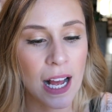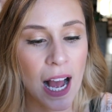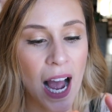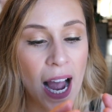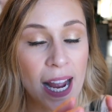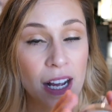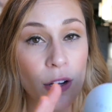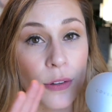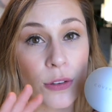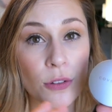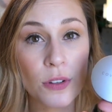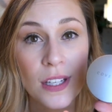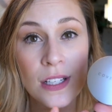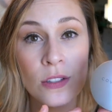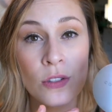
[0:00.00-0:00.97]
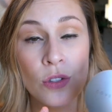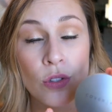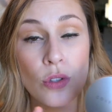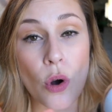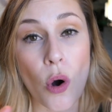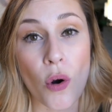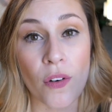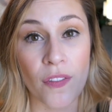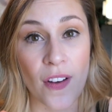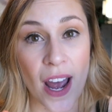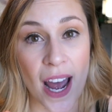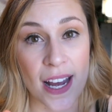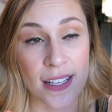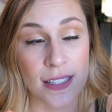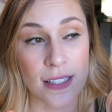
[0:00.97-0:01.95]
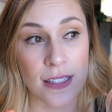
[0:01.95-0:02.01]
I go through these so
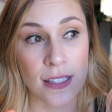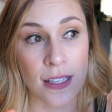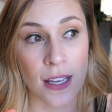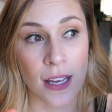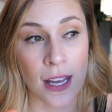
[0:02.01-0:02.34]
fast.